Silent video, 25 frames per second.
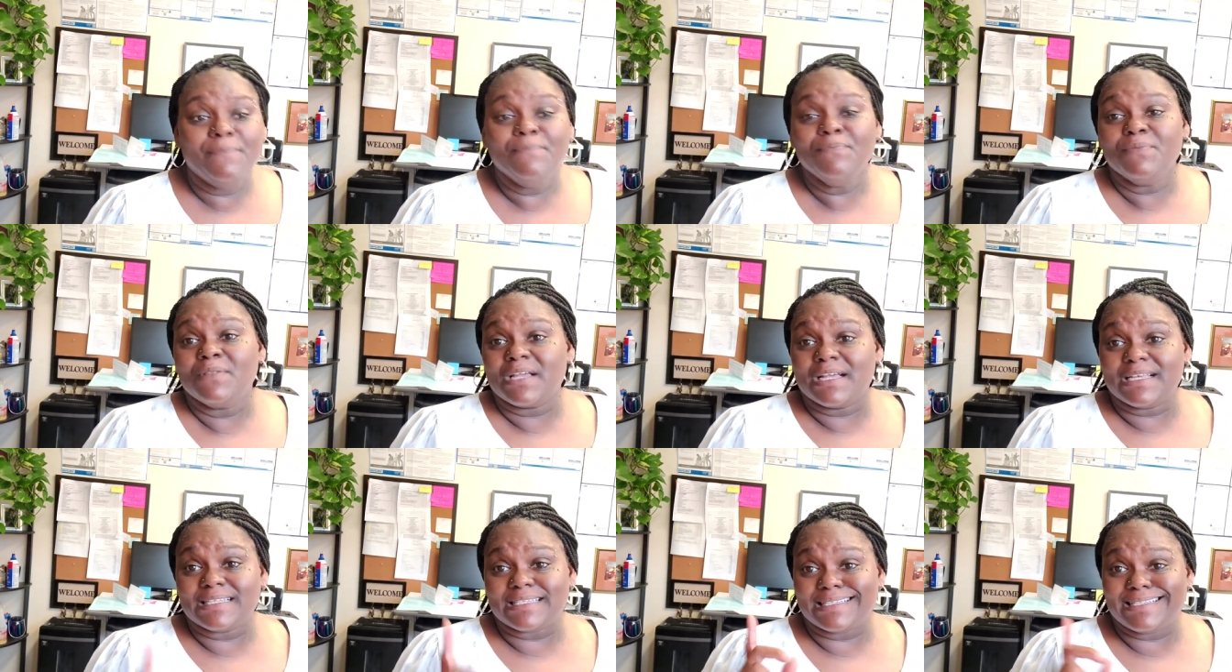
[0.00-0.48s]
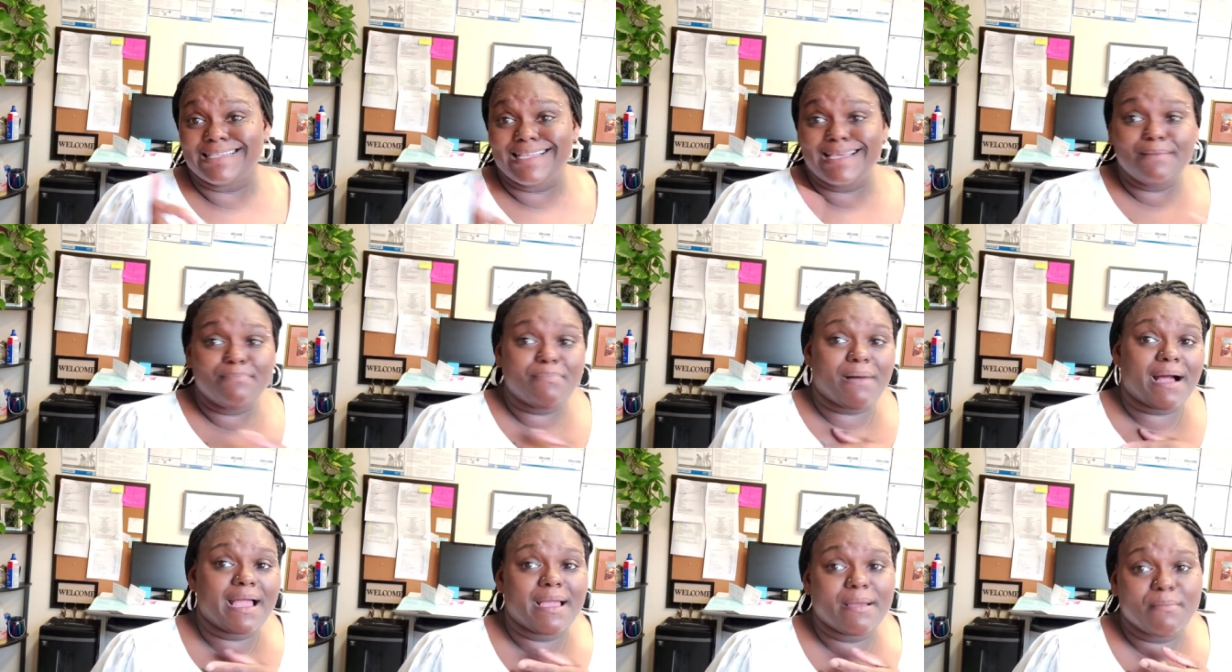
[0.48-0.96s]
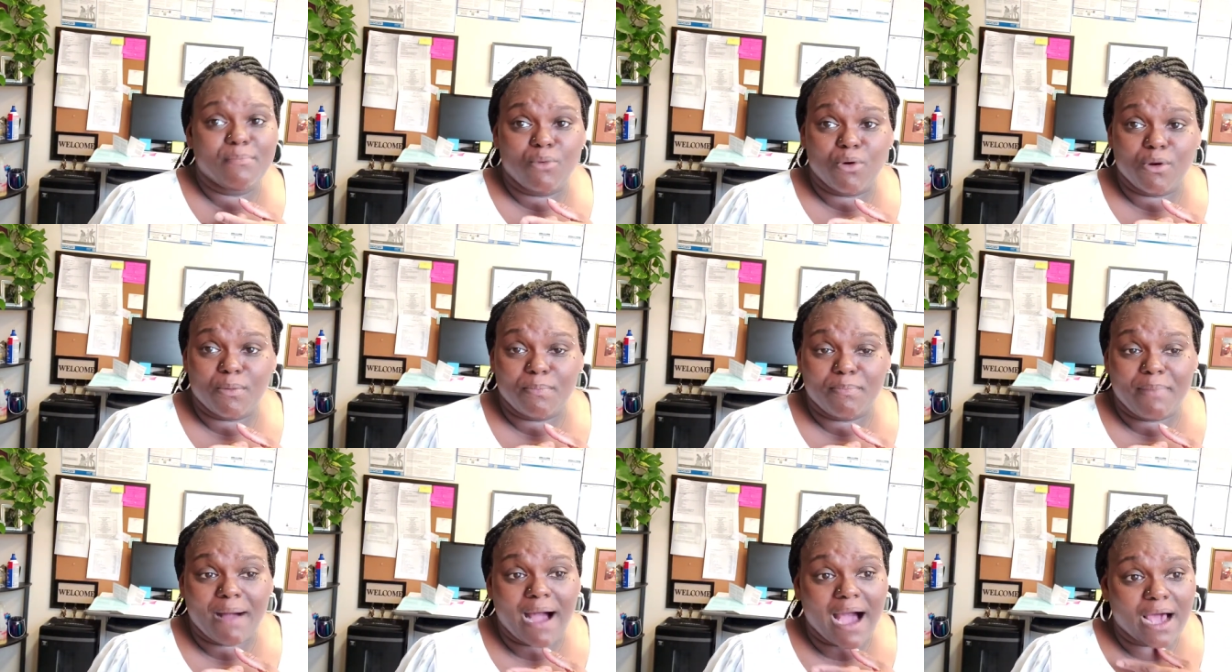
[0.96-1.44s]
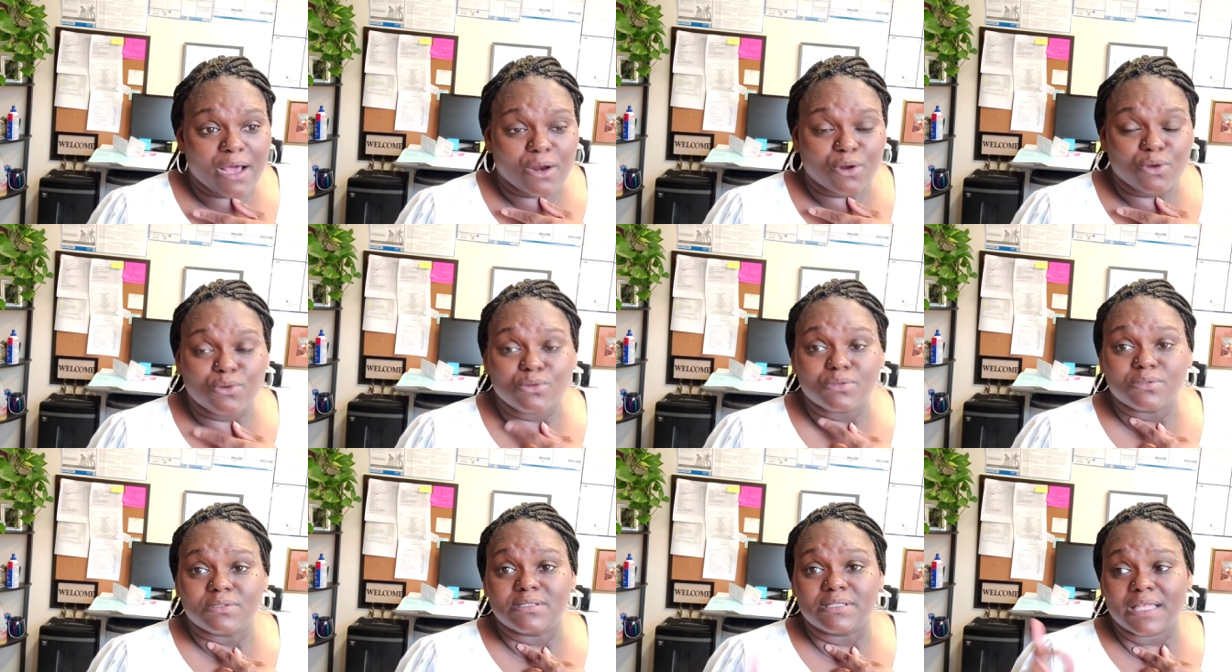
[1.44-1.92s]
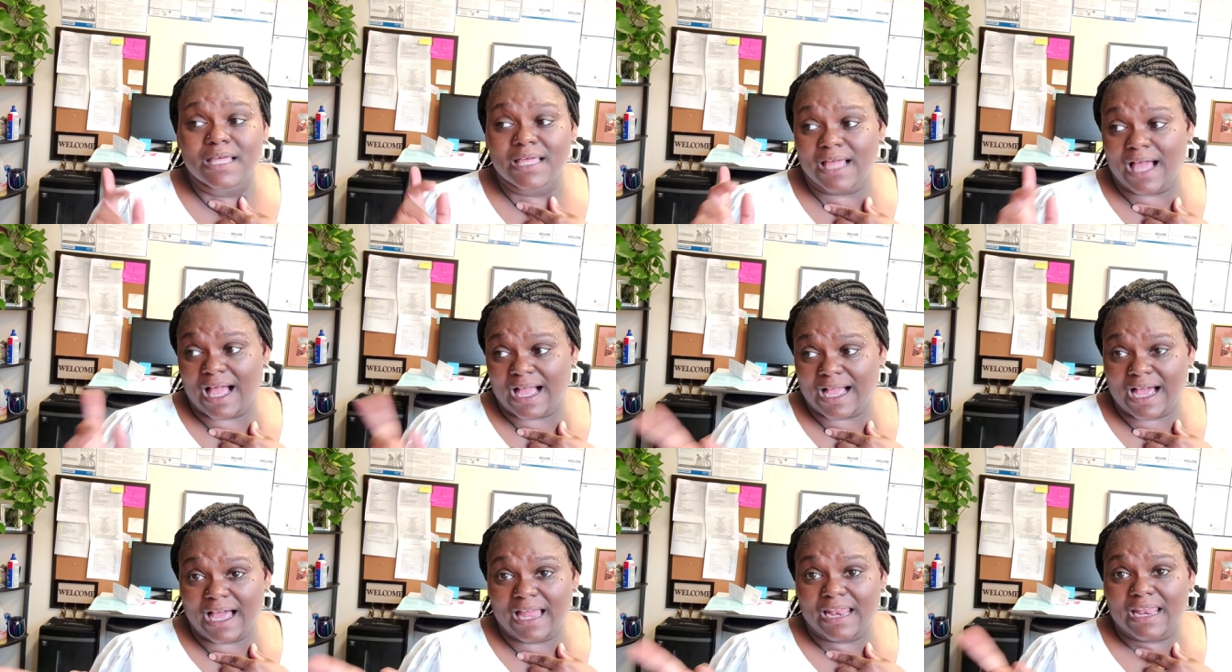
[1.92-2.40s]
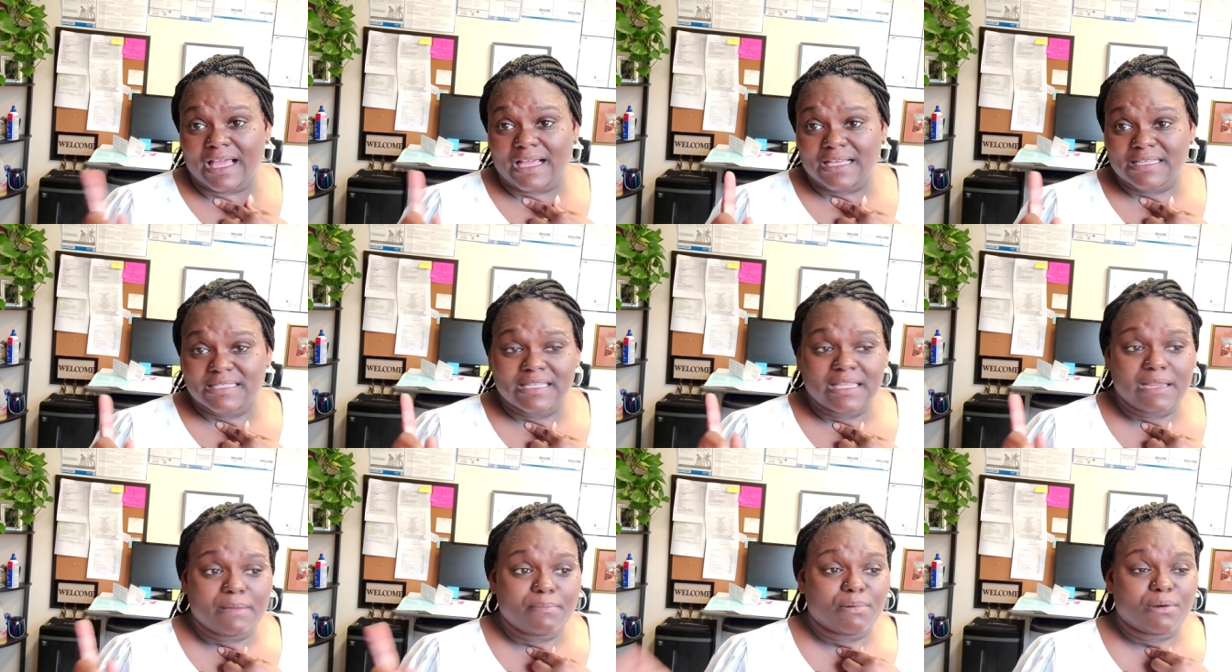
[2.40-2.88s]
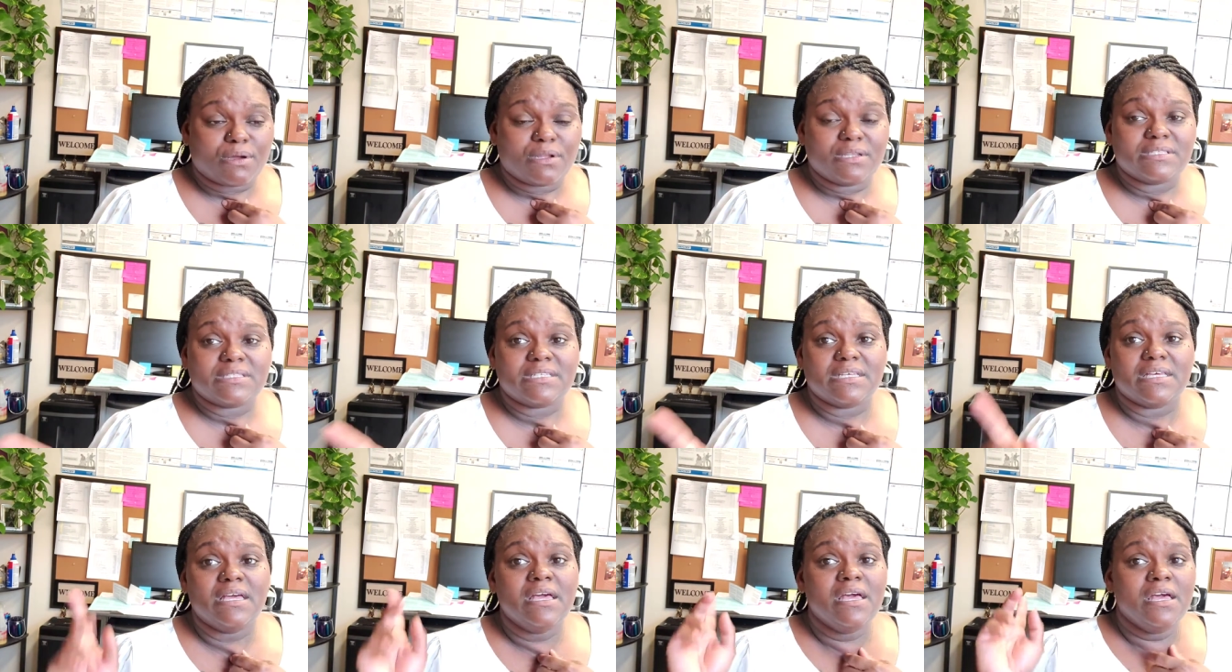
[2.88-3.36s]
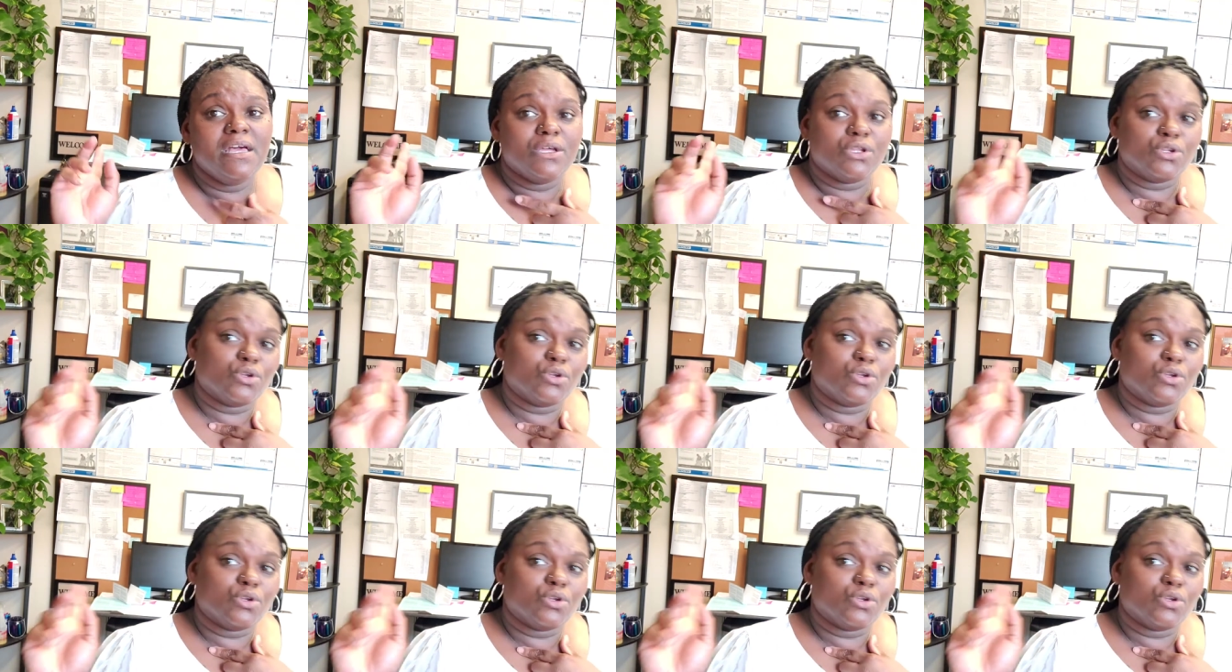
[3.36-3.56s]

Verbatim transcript: Because I did buy him more bottles that I got, like I said, at Burlington.